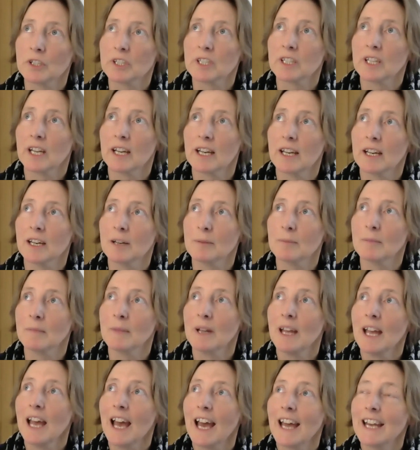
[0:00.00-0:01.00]
and
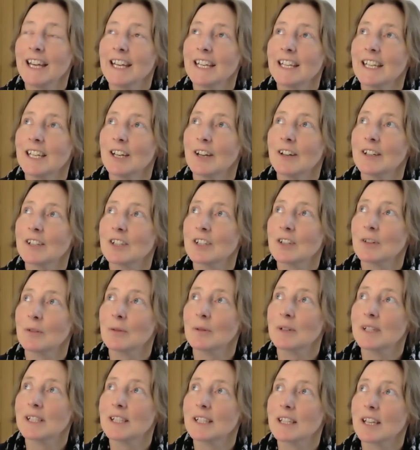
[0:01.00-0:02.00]
it, you know, it's
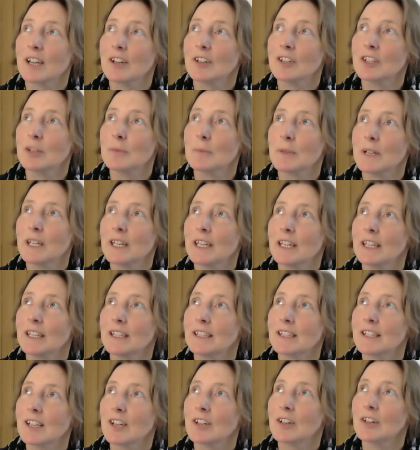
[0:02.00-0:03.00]
always going to be
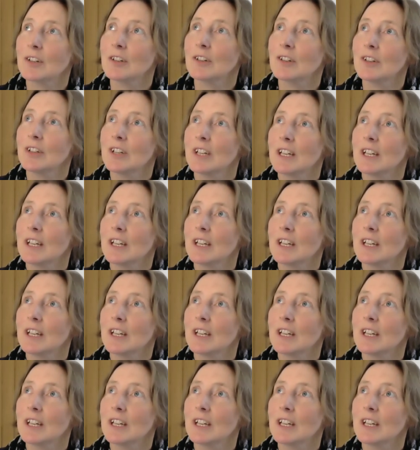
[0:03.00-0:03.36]
so.